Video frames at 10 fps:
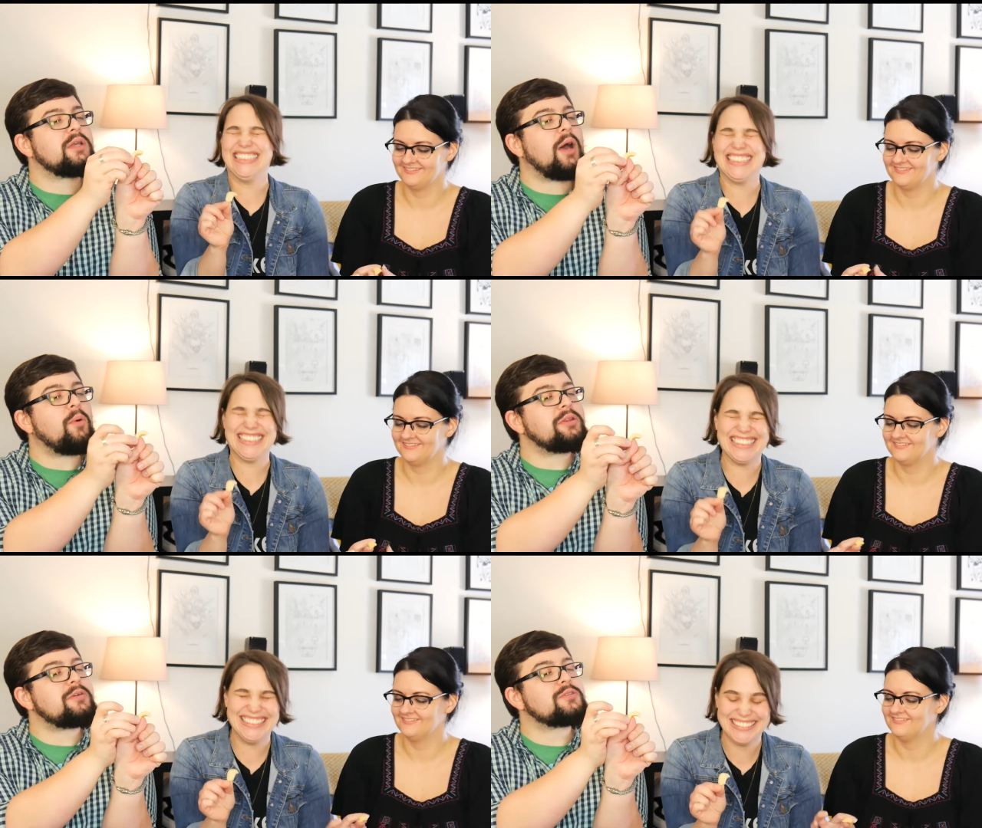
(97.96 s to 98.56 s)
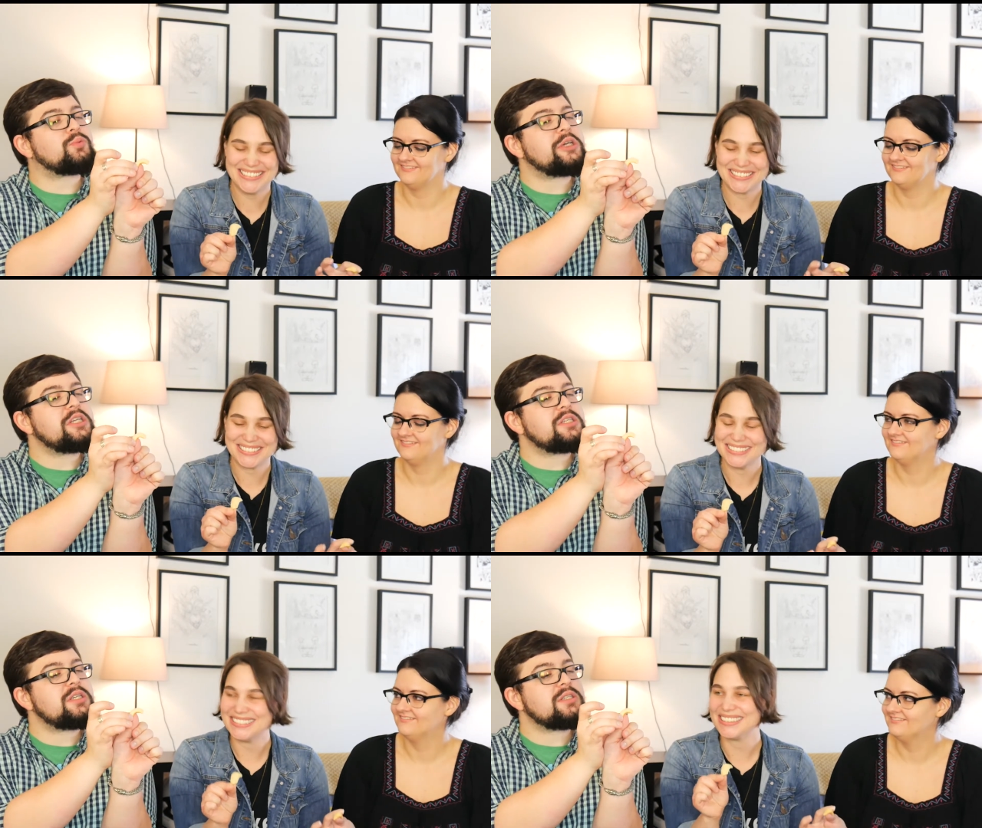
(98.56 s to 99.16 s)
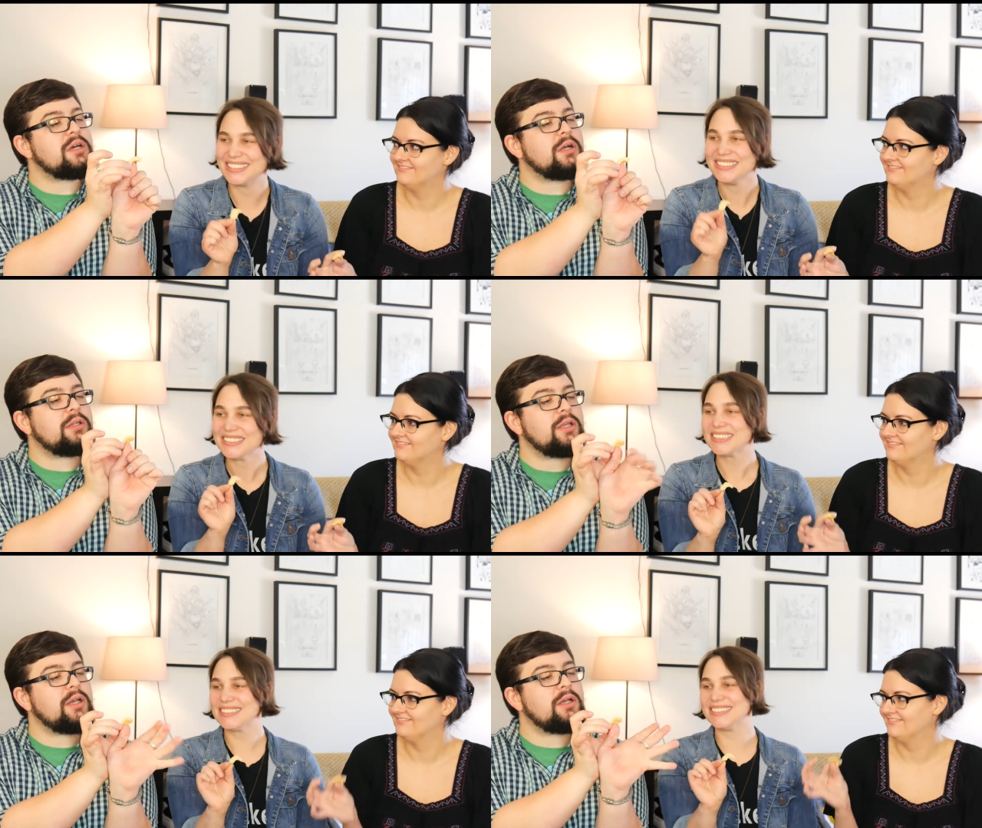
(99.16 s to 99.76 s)
Speaker 1: I want those ridges on
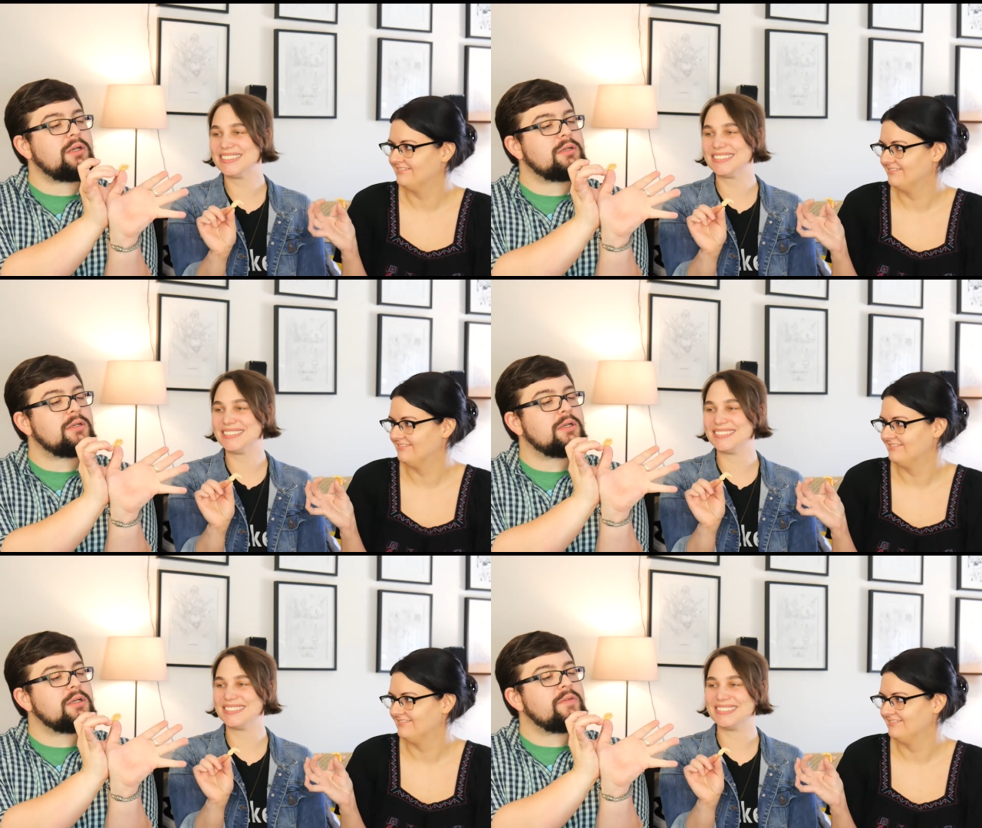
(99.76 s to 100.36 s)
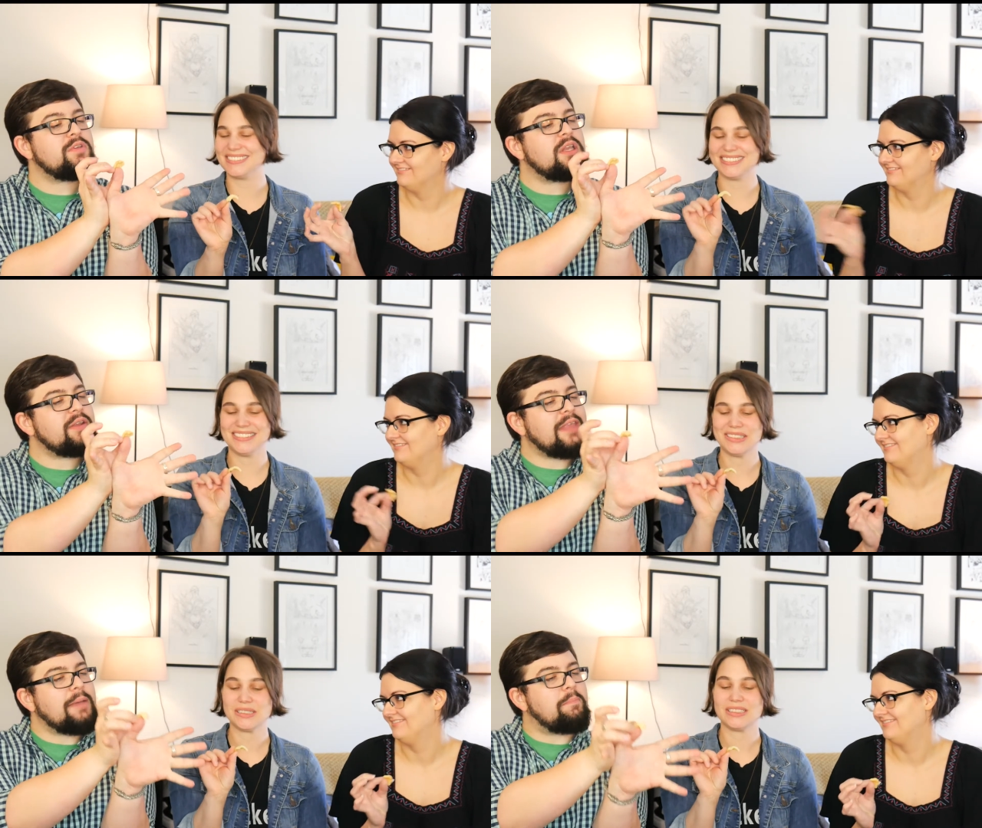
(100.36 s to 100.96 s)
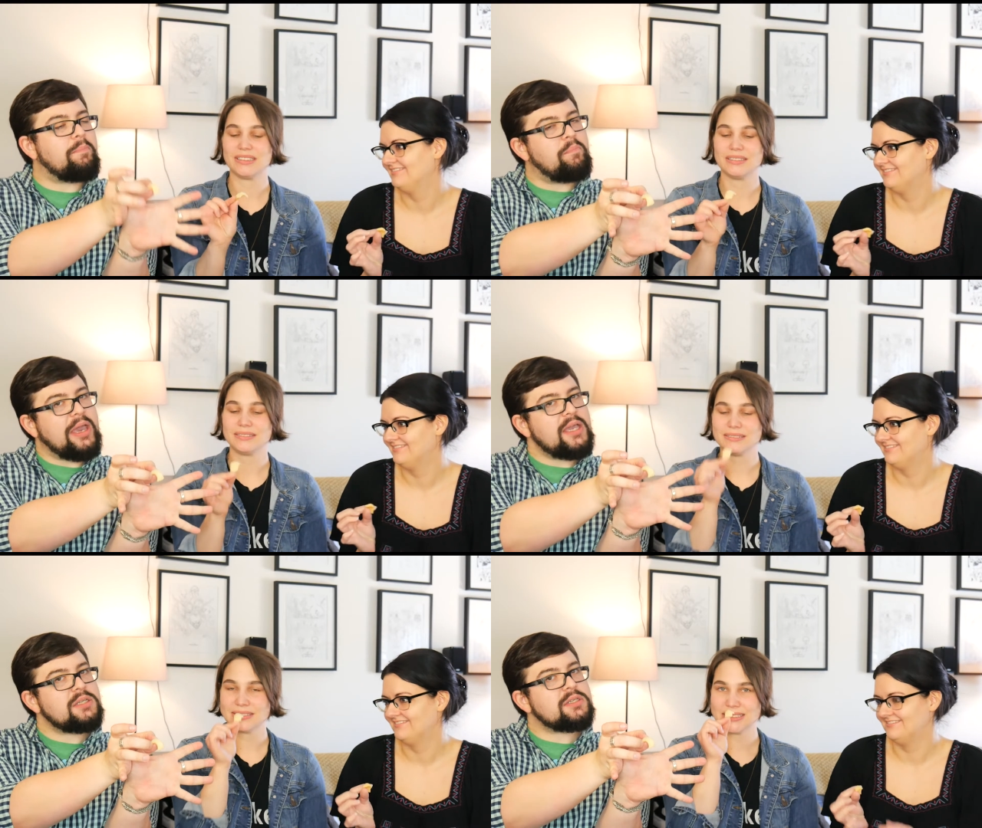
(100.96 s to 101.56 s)
there. If you get that
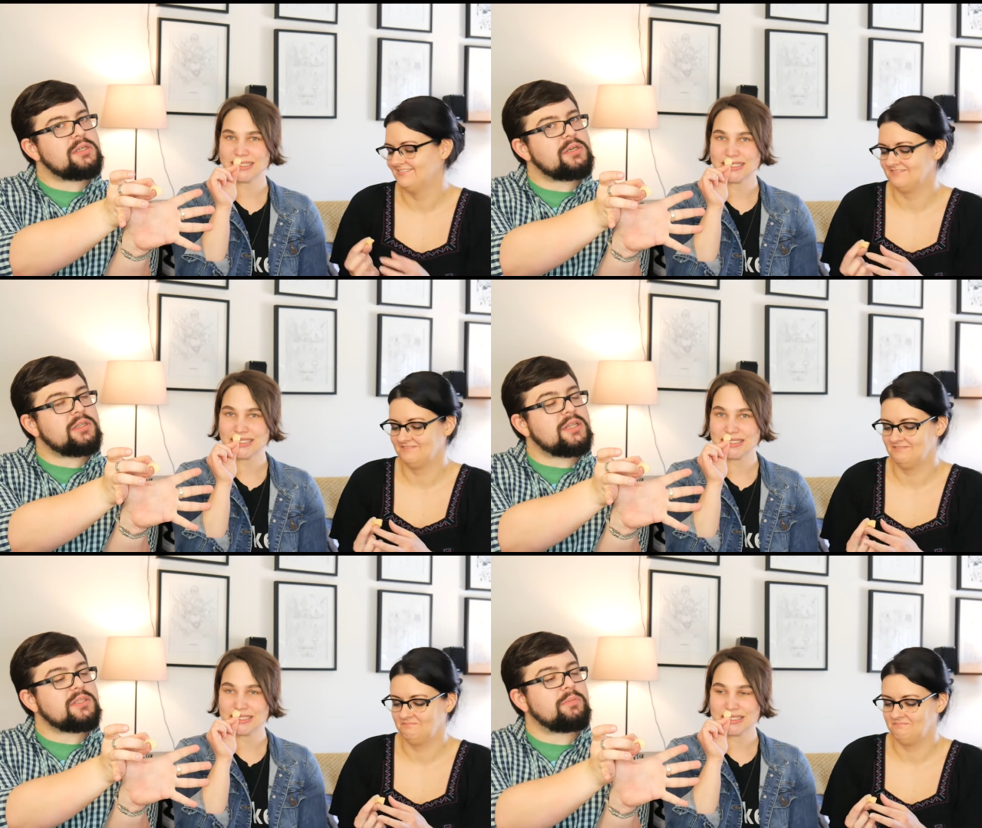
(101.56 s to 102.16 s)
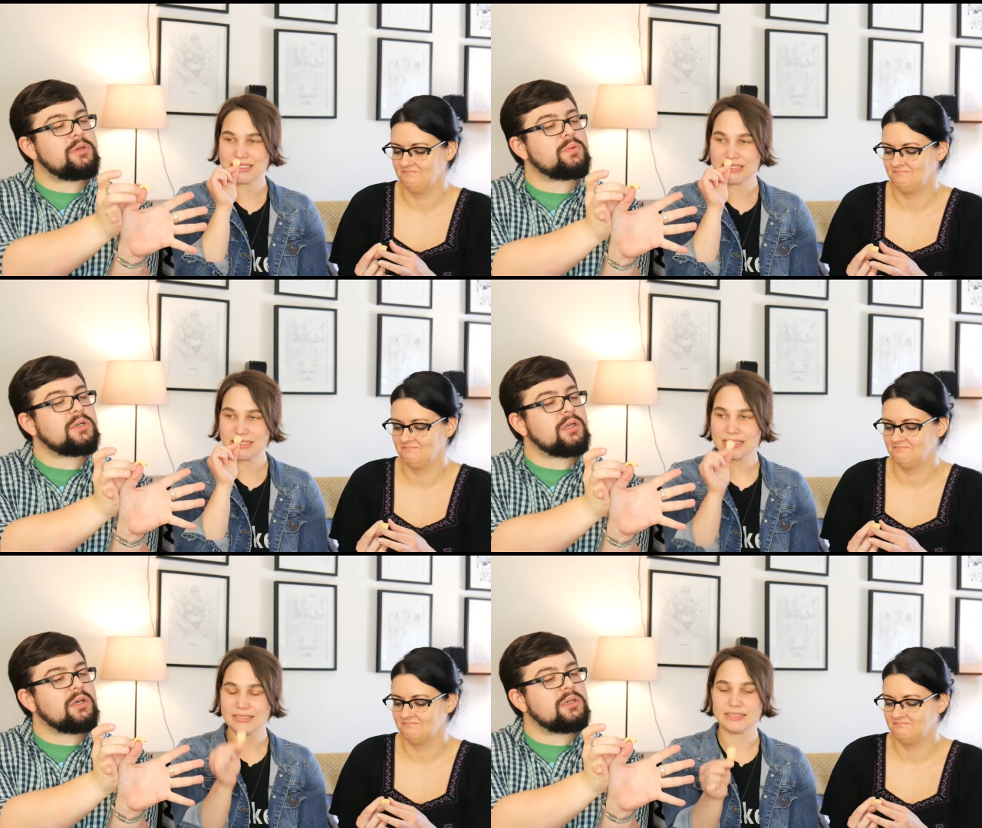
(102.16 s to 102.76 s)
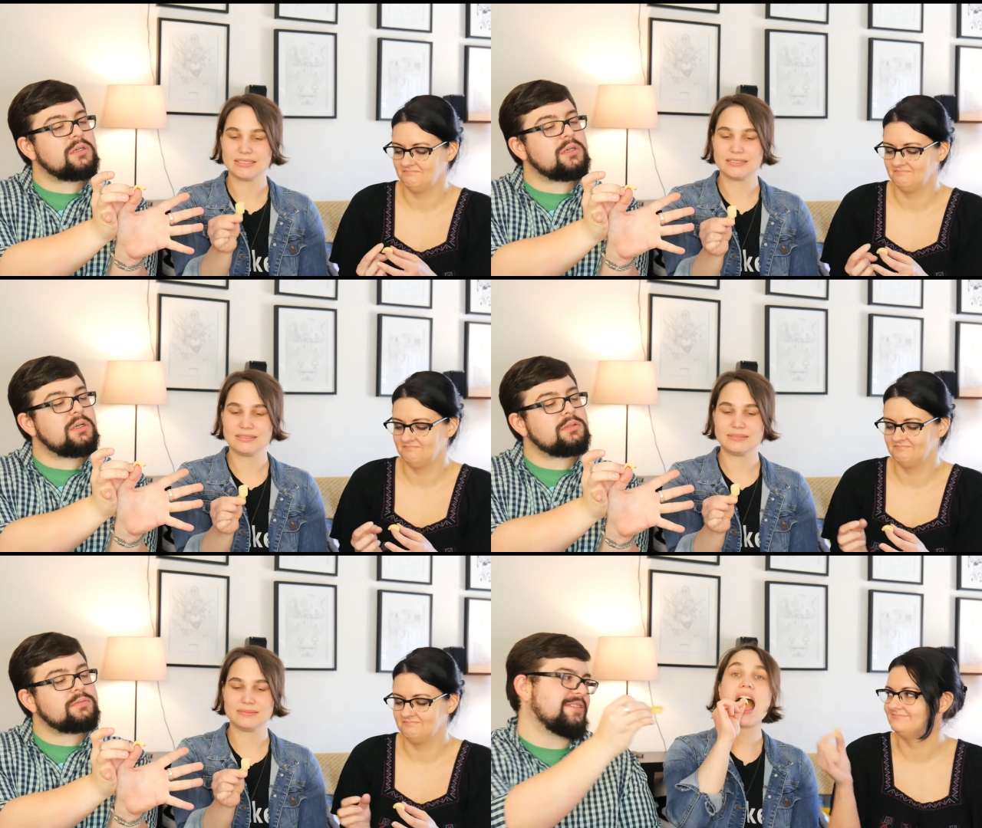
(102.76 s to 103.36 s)
baked look, that's gonna be real good.
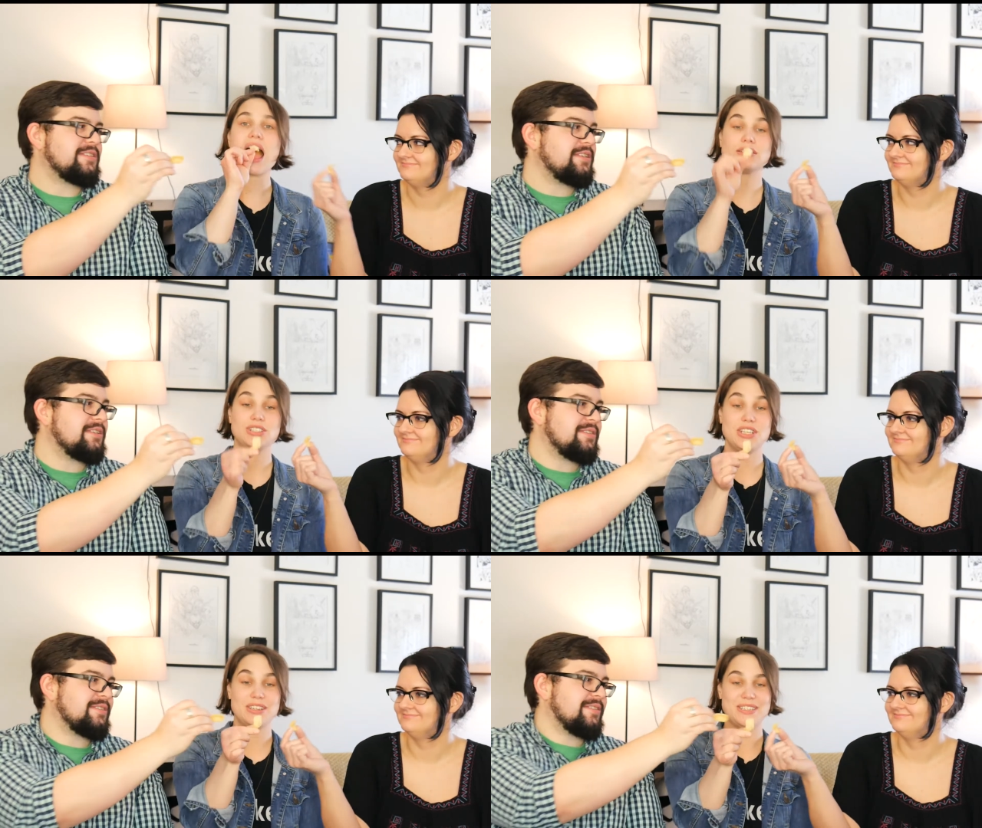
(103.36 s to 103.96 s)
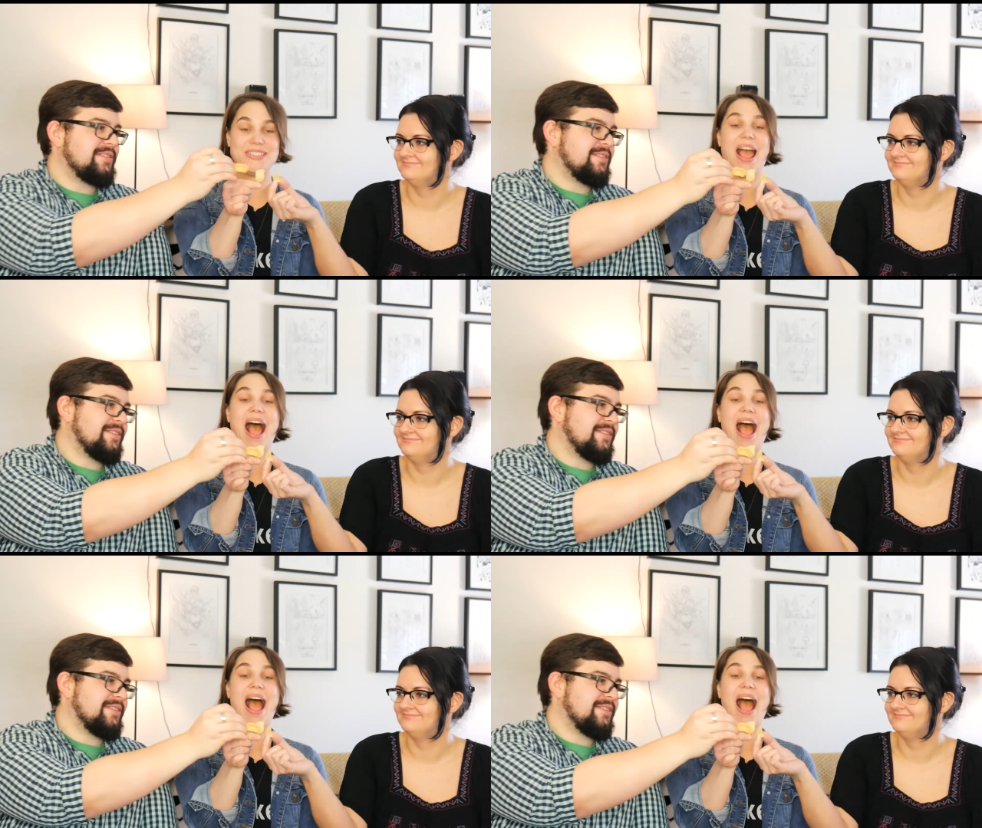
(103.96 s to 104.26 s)
Speaker 2: Cheers. Cheers.